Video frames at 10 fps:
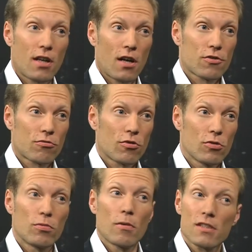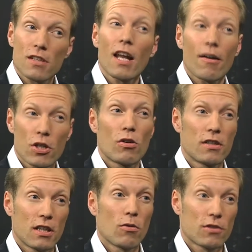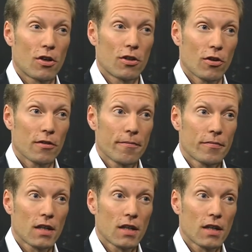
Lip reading: large group where we still have no idea what's going on.